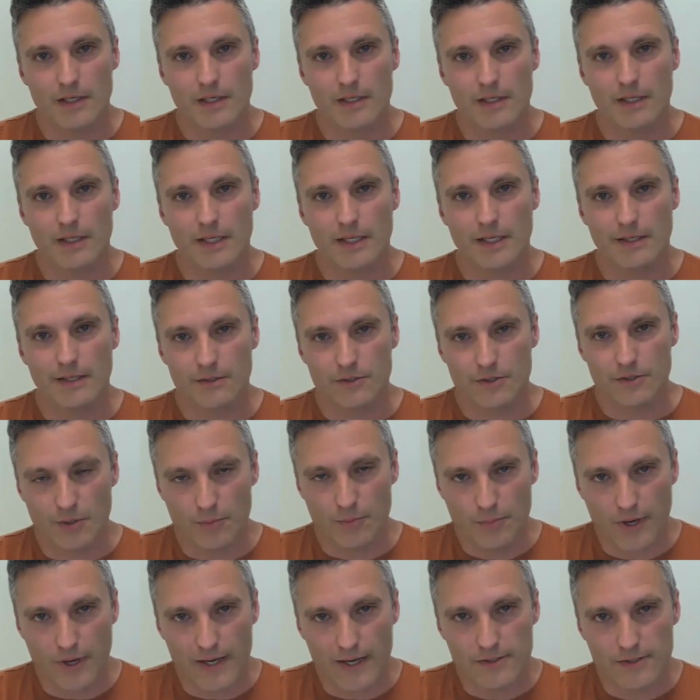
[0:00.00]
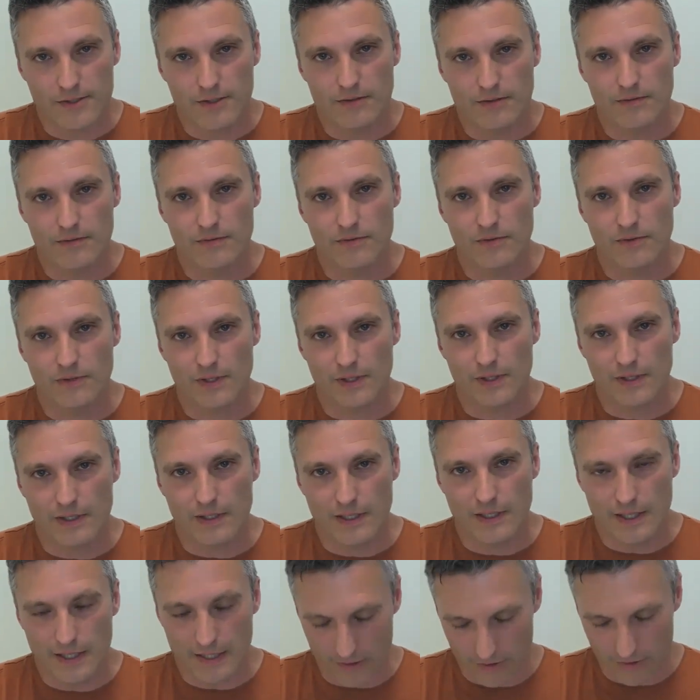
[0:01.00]
that is oppressive
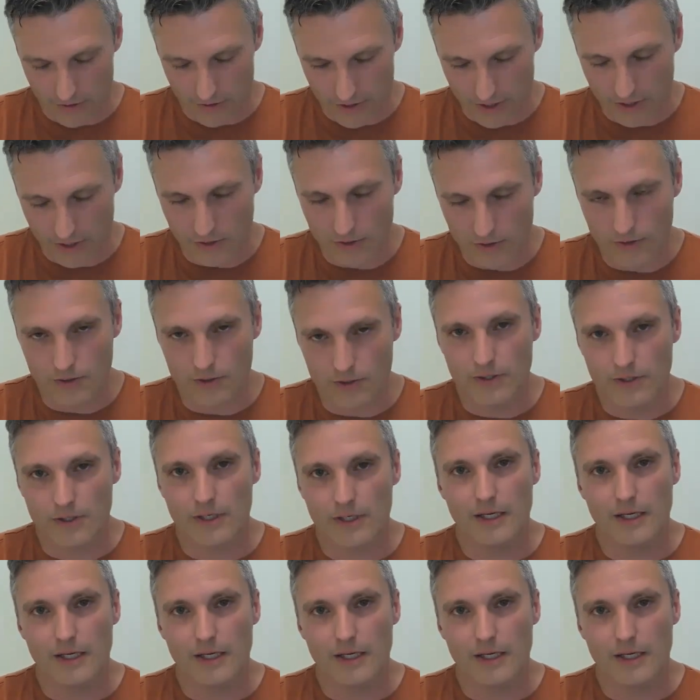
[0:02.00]
and singular